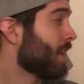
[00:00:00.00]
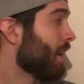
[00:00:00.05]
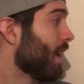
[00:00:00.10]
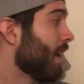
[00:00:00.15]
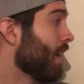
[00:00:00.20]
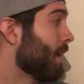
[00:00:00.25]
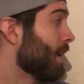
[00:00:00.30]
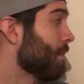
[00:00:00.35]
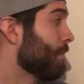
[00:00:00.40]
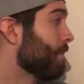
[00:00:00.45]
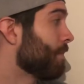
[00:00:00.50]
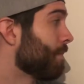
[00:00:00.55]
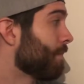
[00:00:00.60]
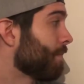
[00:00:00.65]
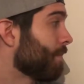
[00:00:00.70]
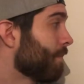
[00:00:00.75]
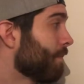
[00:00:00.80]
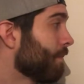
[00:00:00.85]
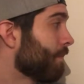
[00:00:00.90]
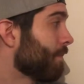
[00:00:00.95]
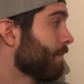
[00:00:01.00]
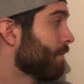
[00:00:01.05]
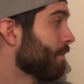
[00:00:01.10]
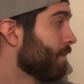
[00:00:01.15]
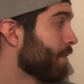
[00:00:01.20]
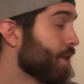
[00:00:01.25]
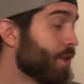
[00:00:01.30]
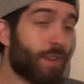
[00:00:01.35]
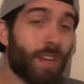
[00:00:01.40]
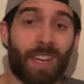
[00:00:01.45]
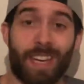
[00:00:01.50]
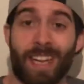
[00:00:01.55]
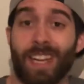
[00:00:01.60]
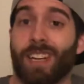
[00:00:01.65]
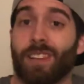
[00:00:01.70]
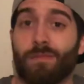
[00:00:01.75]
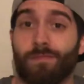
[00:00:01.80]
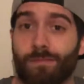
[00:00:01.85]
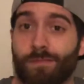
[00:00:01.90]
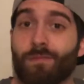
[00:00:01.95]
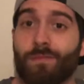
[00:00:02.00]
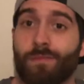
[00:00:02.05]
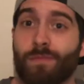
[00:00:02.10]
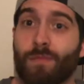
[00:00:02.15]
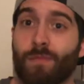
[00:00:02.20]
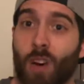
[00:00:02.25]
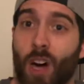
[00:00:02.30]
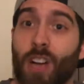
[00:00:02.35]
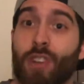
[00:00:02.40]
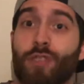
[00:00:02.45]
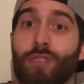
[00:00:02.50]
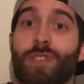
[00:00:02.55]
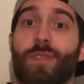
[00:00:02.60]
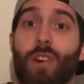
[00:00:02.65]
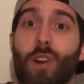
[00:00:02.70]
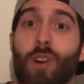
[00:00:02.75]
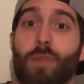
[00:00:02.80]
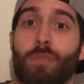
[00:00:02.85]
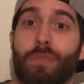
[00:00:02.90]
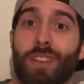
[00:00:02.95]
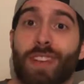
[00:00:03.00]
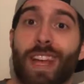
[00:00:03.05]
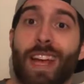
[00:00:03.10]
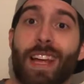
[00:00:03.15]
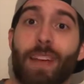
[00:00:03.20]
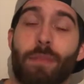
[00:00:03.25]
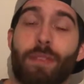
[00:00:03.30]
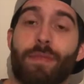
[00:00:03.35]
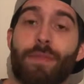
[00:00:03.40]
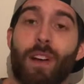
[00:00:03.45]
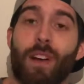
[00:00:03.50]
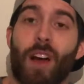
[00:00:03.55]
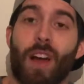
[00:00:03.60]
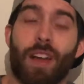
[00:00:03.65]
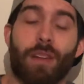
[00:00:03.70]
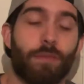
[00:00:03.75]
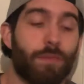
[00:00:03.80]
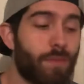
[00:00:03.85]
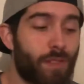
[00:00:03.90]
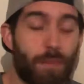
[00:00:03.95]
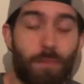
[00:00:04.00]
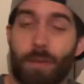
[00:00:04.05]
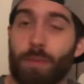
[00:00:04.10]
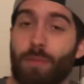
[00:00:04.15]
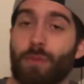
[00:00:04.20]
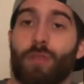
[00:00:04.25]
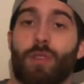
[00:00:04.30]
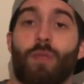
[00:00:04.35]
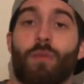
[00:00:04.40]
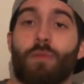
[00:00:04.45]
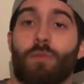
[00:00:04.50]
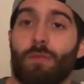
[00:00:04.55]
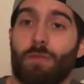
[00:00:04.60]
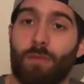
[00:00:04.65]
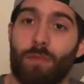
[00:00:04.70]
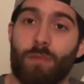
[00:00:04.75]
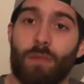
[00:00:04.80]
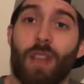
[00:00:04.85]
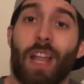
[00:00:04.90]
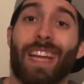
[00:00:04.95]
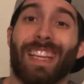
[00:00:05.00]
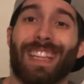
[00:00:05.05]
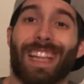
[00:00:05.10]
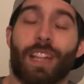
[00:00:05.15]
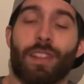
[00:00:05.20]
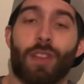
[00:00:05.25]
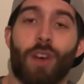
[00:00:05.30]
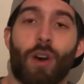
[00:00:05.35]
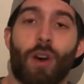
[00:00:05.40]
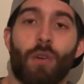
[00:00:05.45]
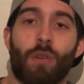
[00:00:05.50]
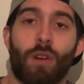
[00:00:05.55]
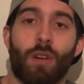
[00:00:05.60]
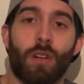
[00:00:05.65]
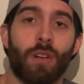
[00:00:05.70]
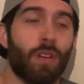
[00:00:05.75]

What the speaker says: you can eat hundreds of carbs a day and be fine. Some people don't like that though.